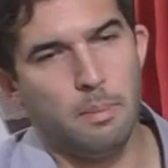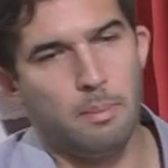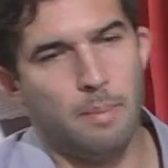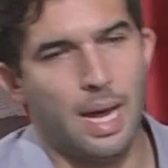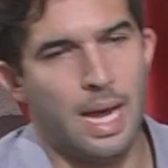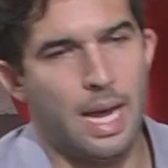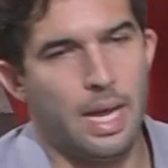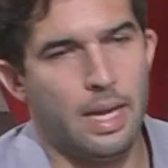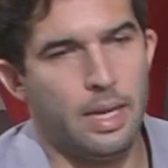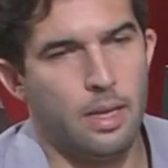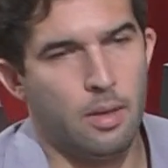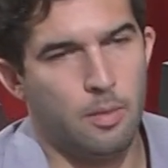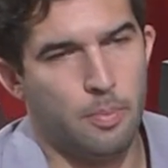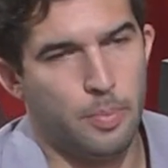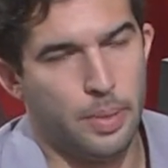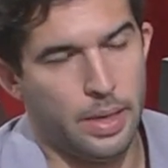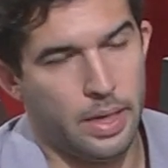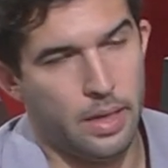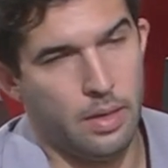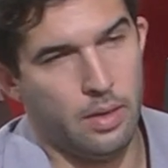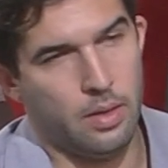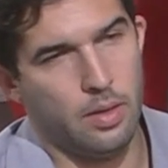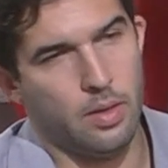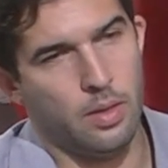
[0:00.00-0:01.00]
my
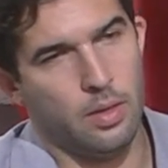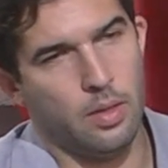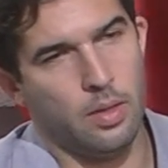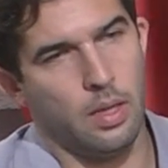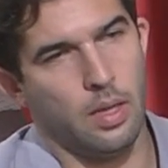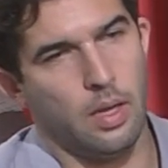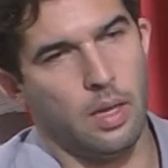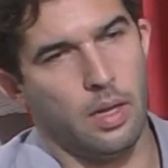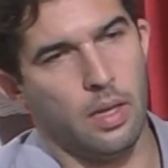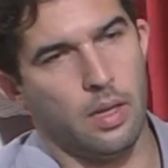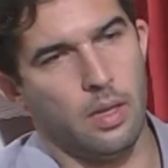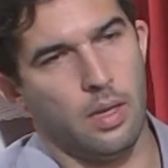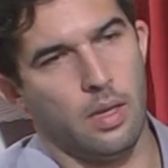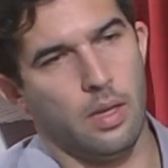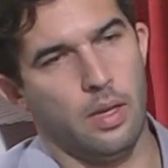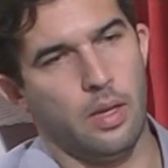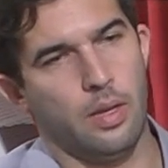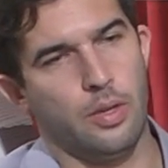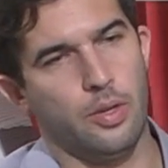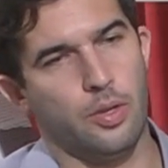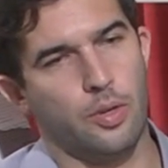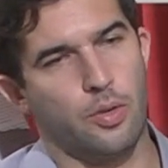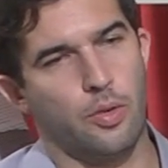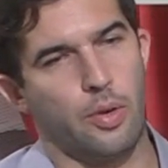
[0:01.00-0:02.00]
opinion,
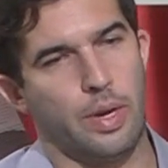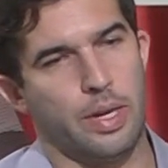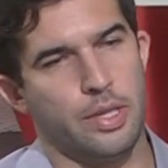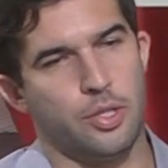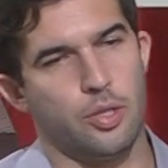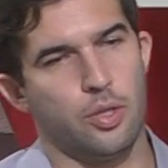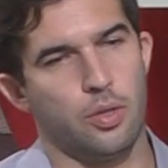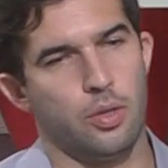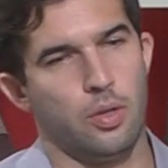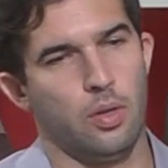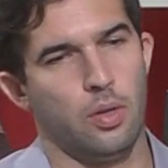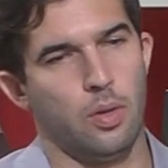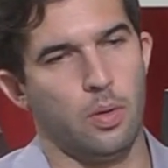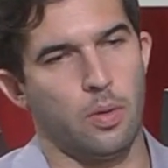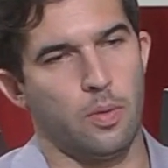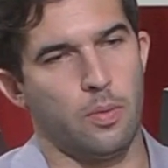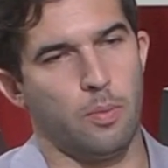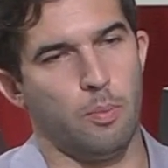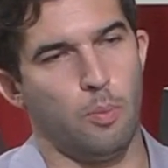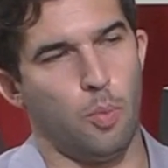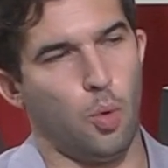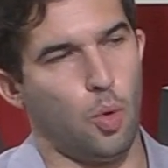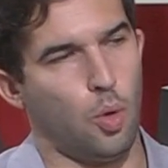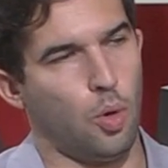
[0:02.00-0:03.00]
Ukraine should
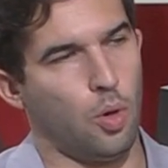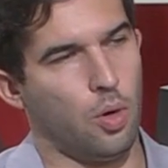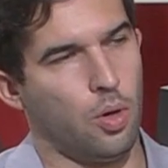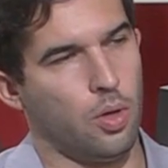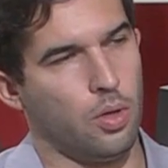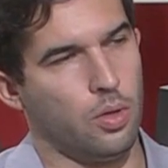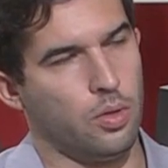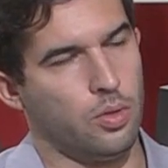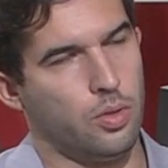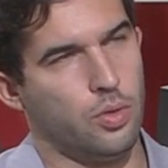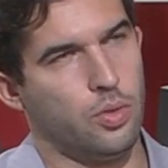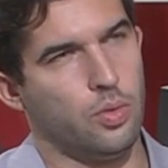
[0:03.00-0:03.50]
look more